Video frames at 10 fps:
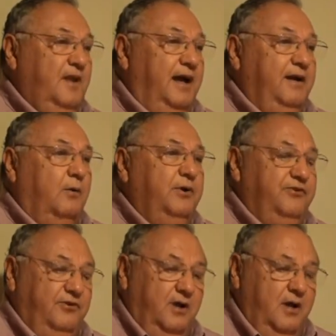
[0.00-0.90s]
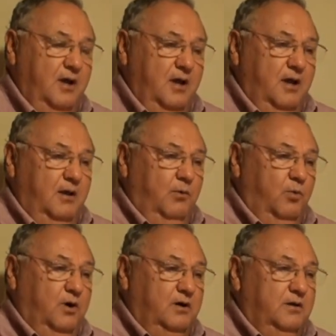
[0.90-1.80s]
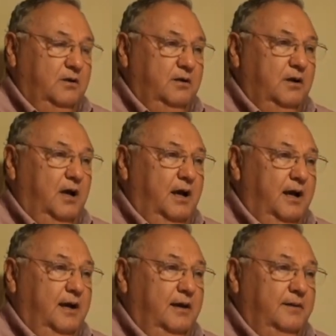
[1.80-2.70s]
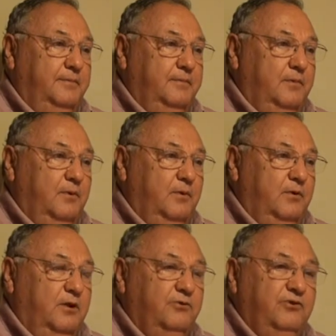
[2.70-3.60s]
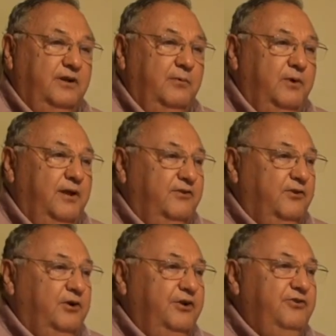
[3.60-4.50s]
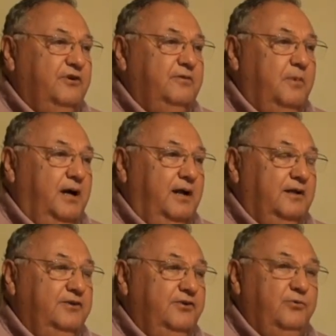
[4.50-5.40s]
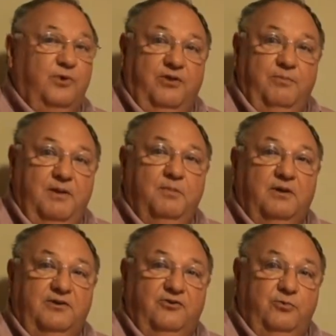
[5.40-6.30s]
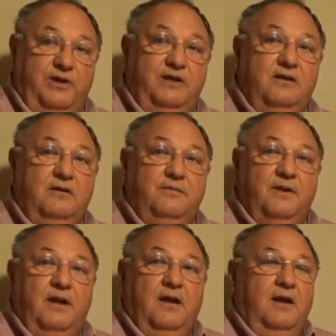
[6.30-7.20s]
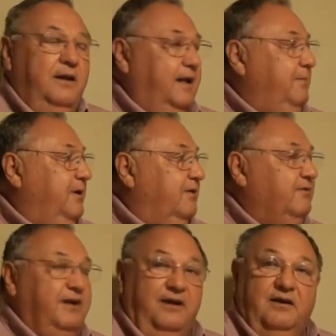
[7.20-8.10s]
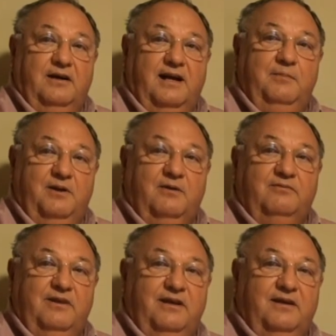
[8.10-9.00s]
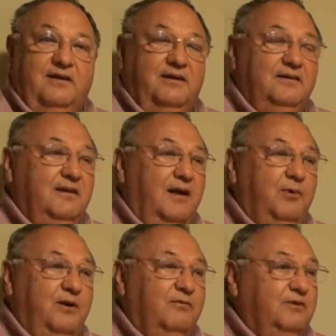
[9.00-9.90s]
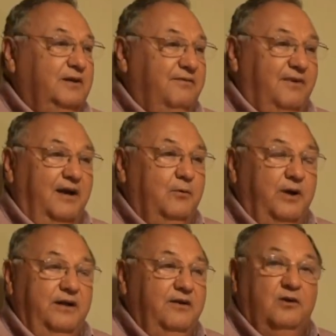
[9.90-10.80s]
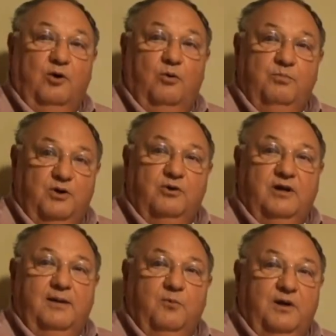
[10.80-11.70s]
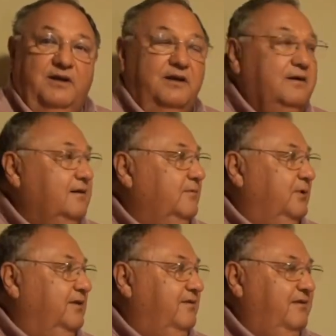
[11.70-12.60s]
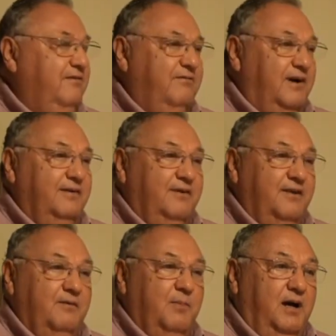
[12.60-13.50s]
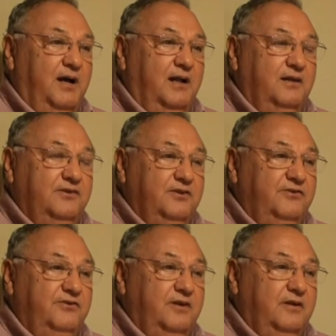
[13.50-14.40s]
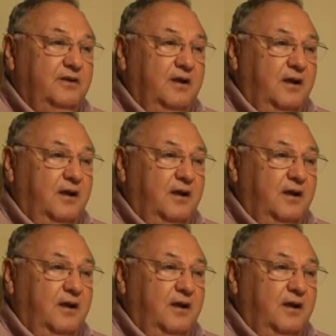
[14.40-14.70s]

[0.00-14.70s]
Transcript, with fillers: I'd always worked uh, closely with, as a research biologist with people in Sweden. They'd been over here and I'd been over there, and I went over and evaluated their whole program one year with five other biologists, and